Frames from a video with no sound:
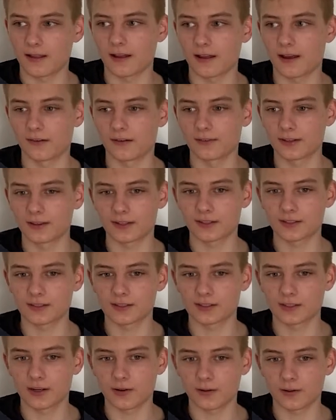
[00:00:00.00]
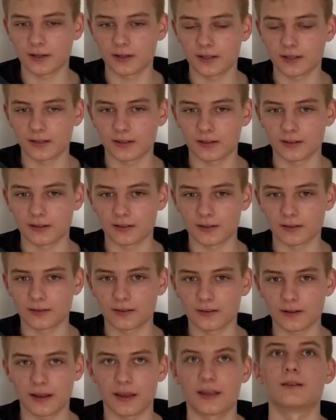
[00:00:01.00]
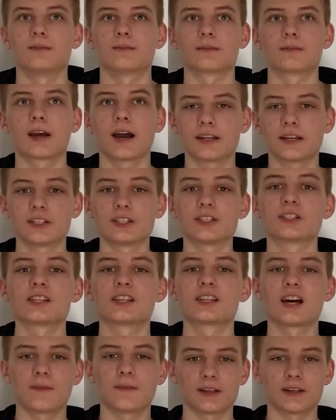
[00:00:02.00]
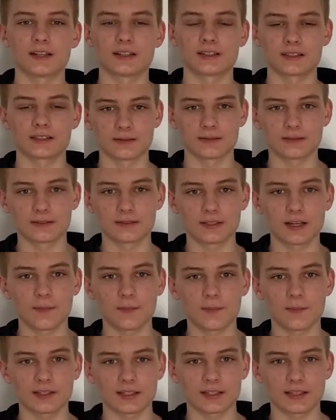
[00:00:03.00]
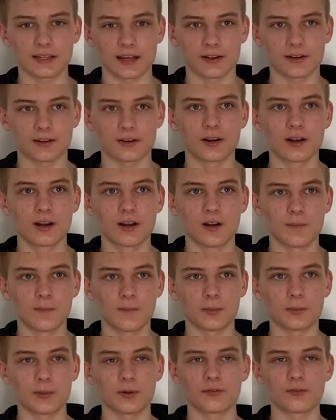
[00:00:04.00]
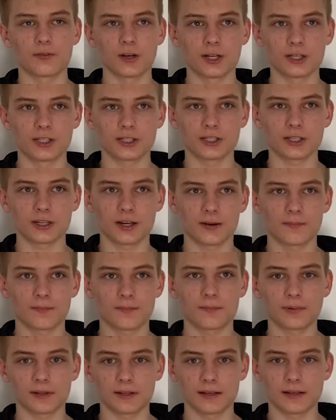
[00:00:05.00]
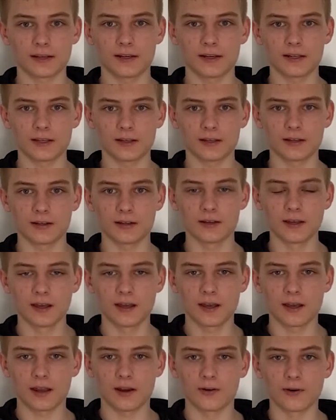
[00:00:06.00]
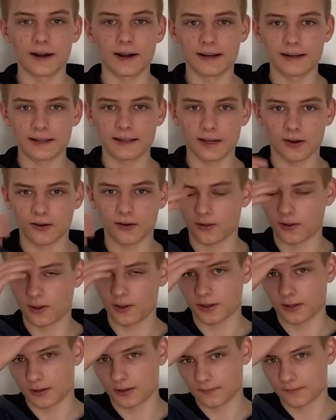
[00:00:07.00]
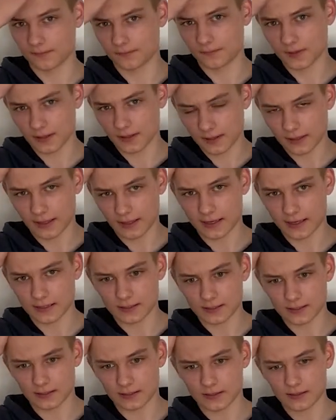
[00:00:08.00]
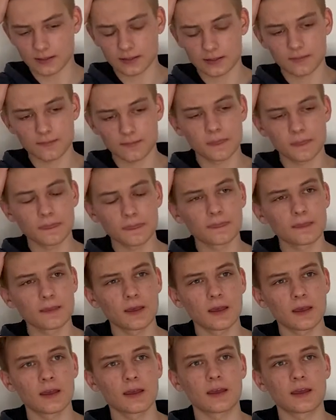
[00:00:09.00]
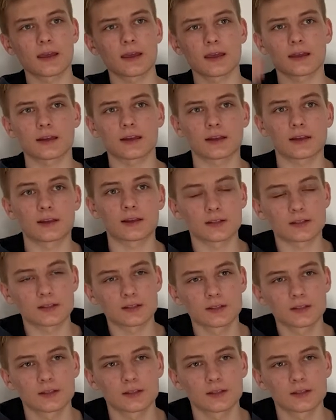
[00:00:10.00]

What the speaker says: everything's going and kind of just coming together. I'm going to be finishing up planning and writing down the classes and